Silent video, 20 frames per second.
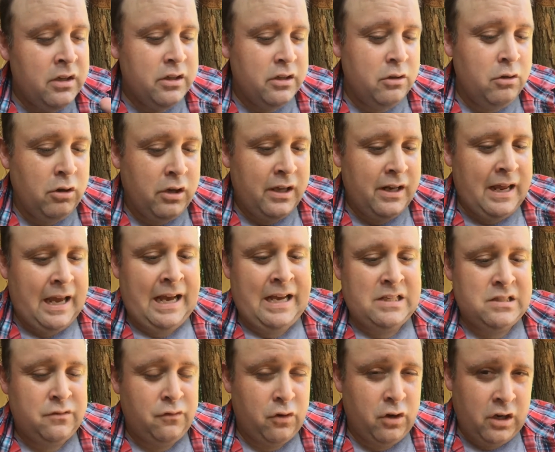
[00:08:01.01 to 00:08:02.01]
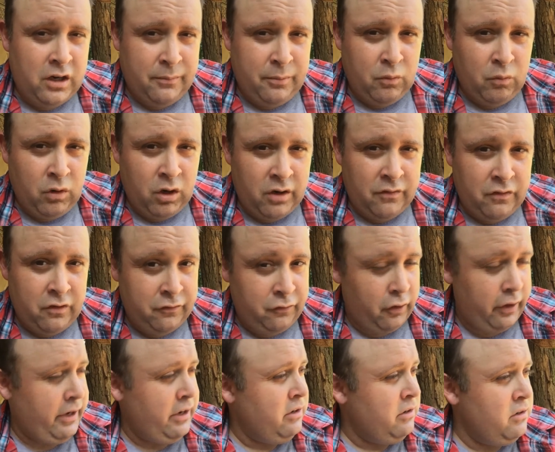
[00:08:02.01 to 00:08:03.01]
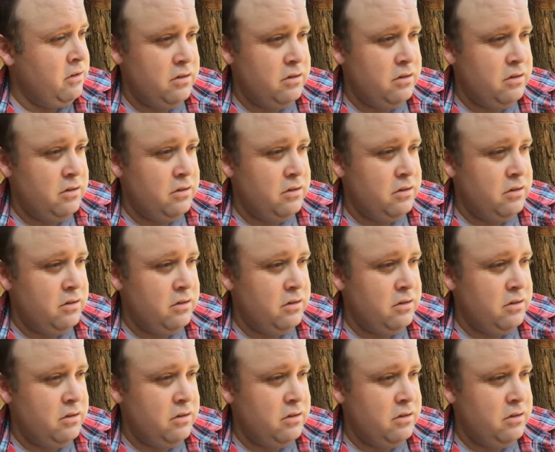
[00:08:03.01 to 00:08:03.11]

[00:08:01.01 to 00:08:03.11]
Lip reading: you can ask for a cup of water for free.